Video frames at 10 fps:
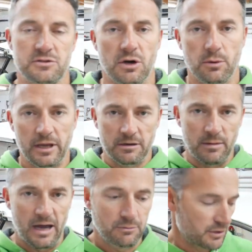So in
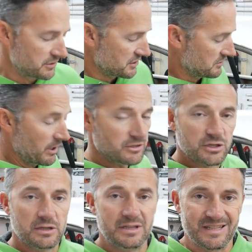my rear
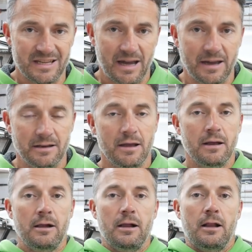suspension design,
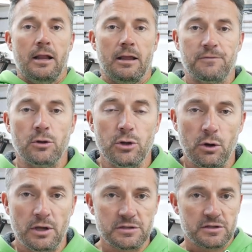if you'll
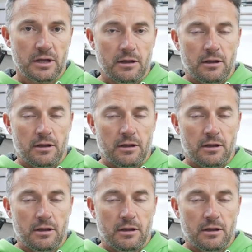notice,